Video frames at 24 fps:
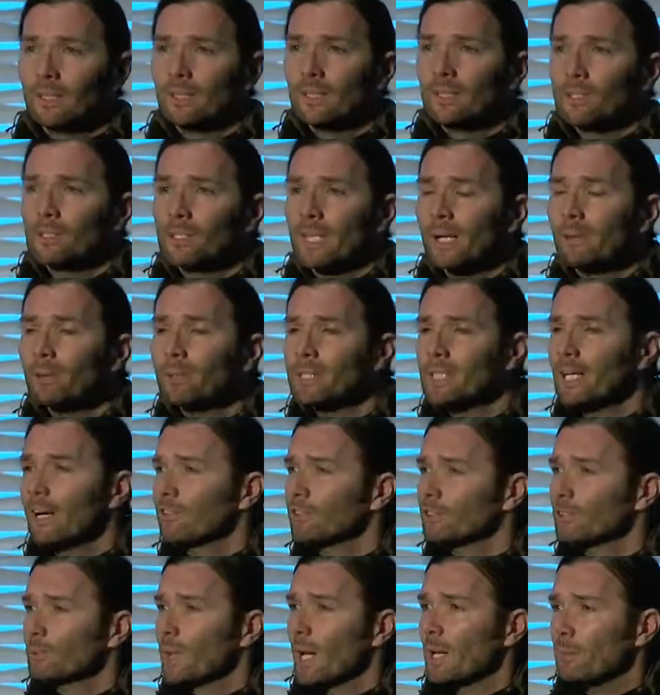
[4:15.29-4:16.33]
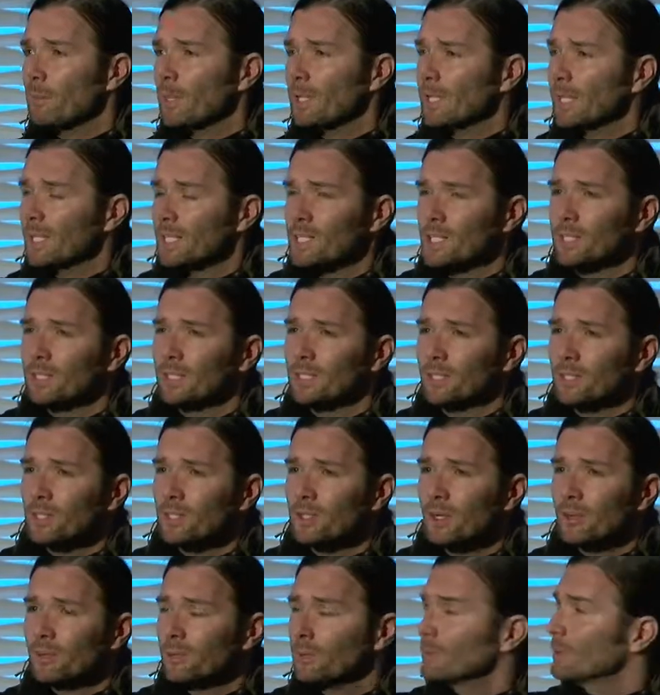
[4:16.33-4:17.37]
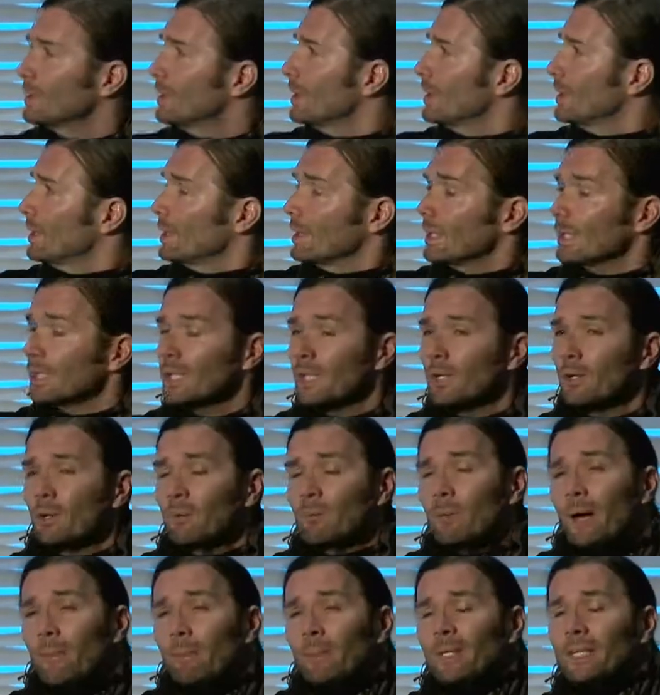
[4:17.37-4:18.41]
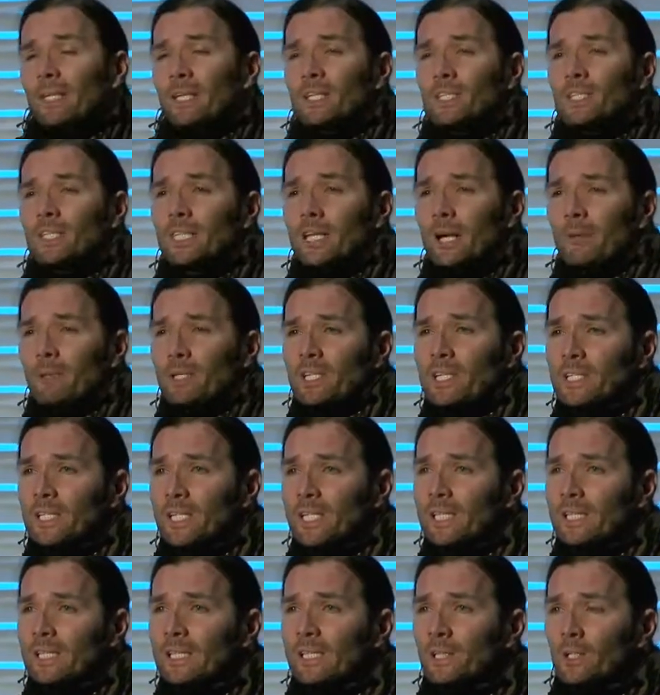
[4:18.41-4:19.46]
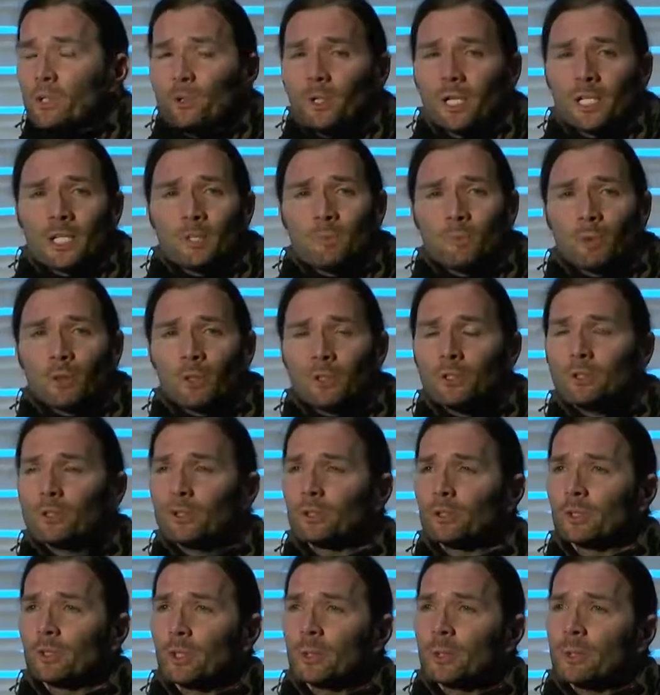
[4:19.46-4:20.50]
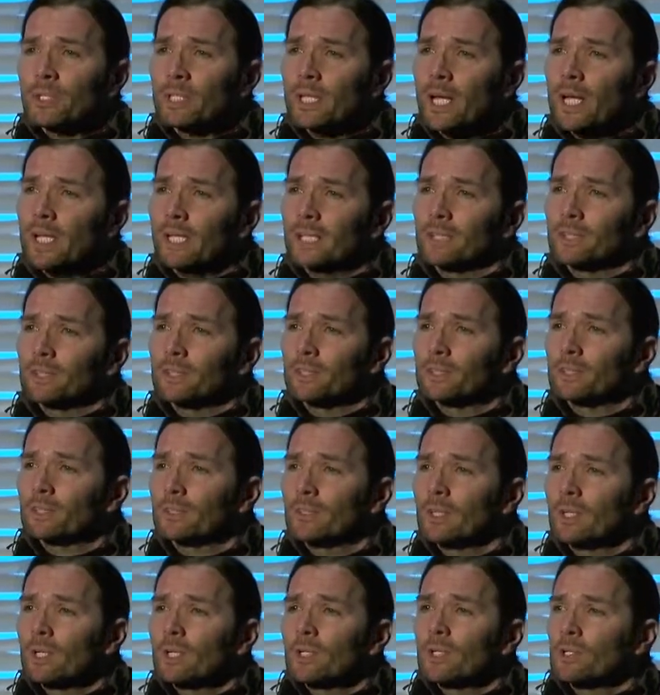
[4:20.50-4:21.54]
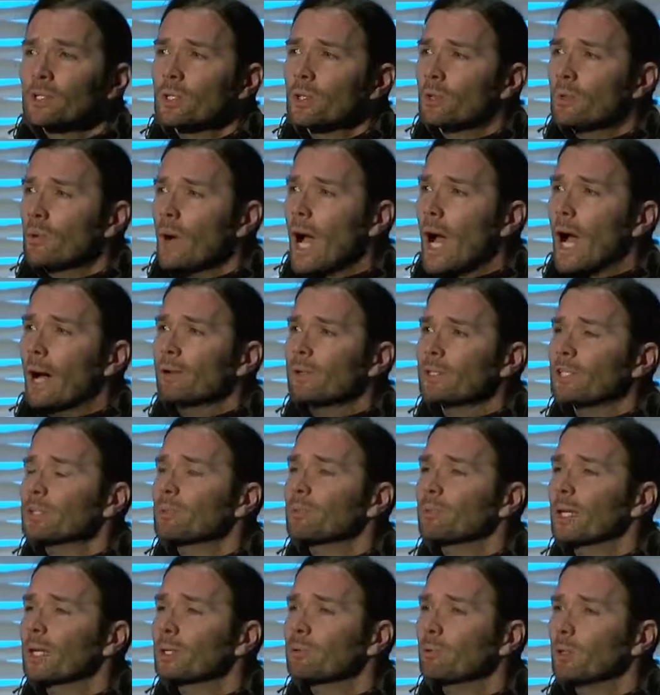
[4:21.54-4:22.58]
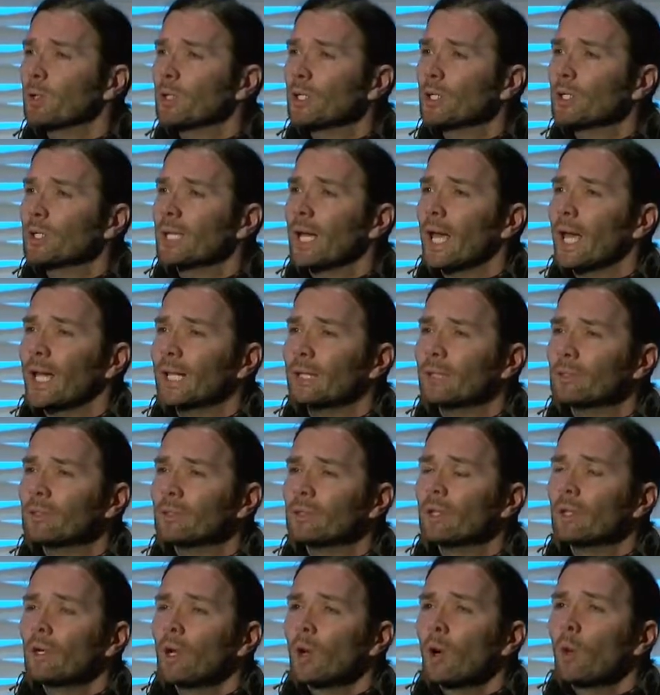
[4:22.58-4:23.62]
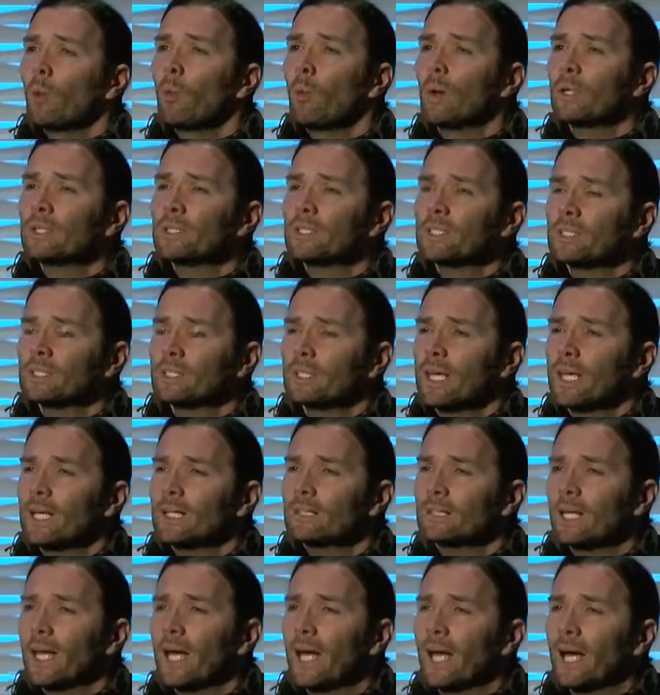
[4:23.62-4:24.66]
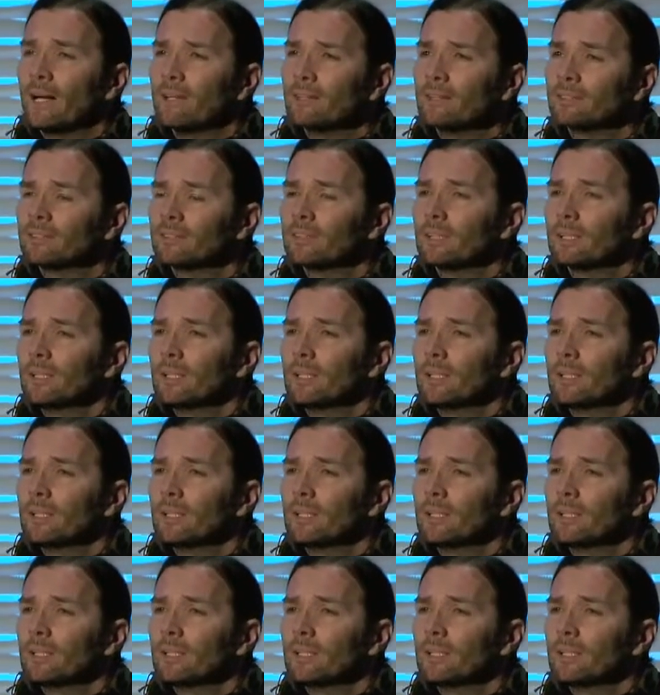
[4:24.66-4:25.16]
So that was after my PhD. So, in my PhD, I was studying transpersonal neuroscience. So how does the brain work, and what does it take to have